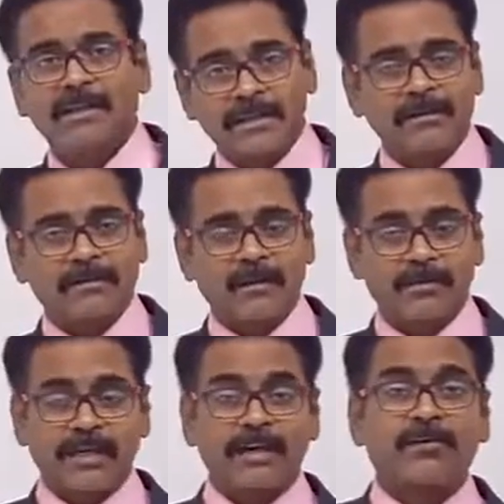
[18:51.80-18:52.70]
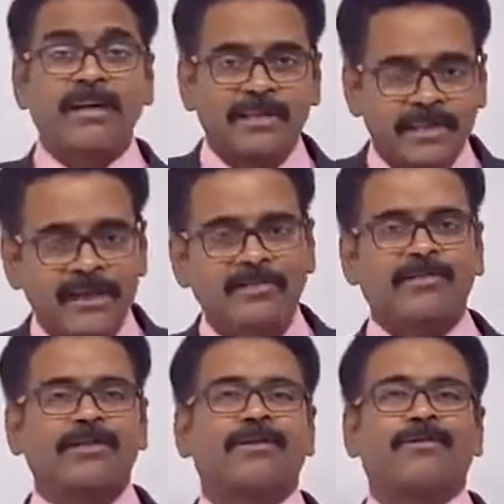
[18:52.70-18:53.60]
0. If C2 is also
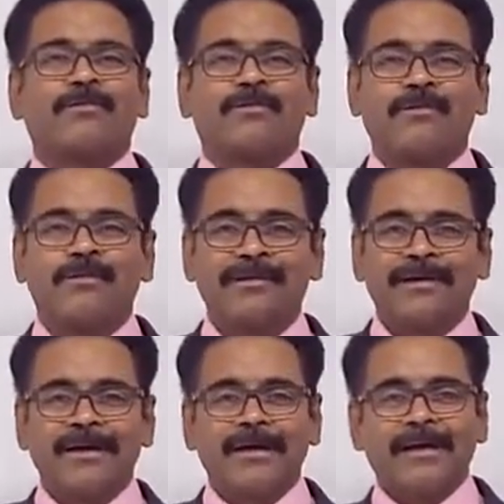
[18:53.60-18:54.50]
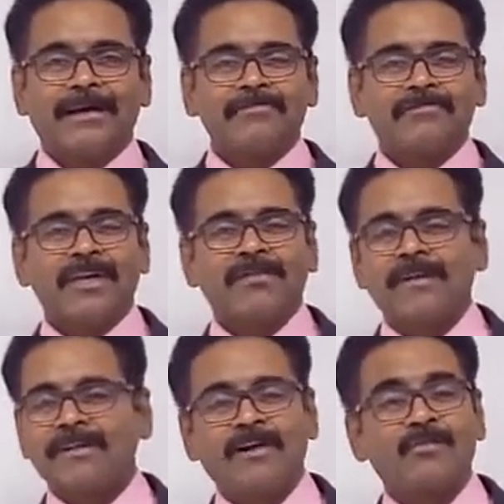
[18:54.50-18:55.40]
0, there
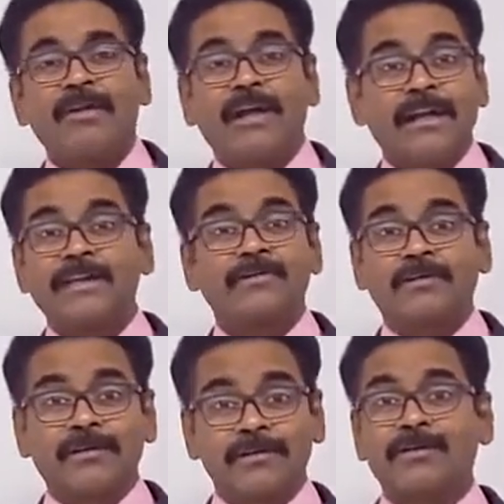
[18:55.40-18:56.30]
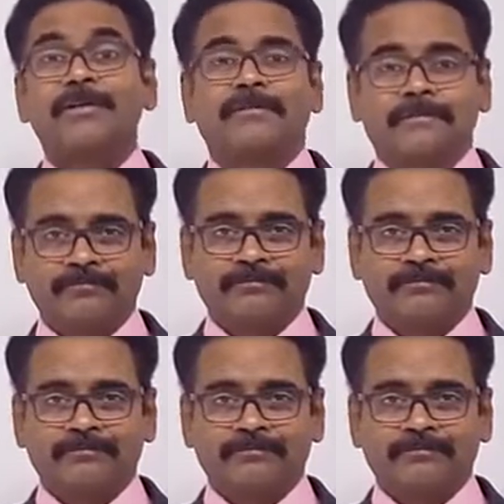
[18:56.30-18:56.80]
will not be any solution.